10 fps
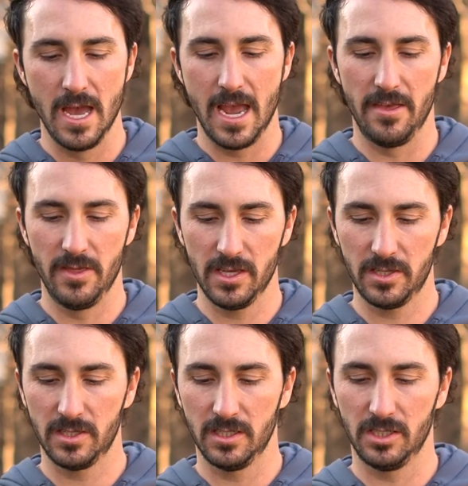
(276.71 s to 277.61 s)
And
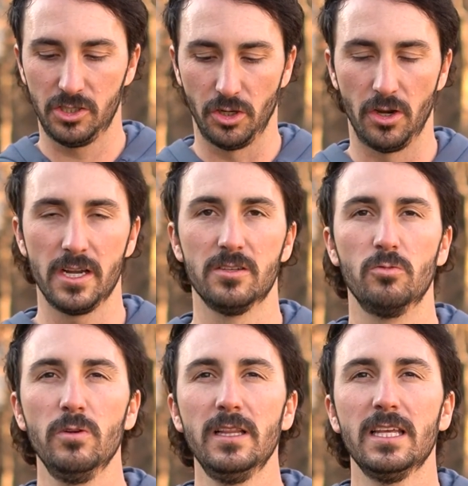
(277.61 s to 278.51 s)
this shirt is
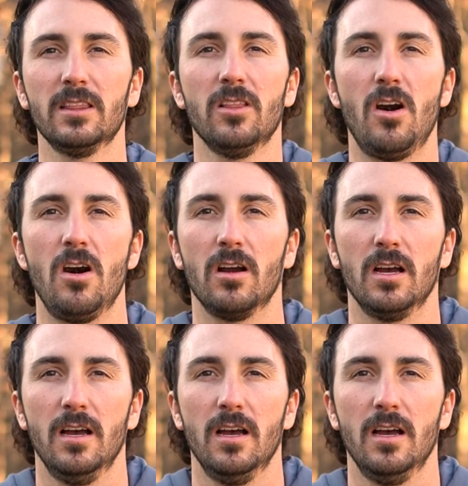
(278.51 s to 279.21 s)
really long.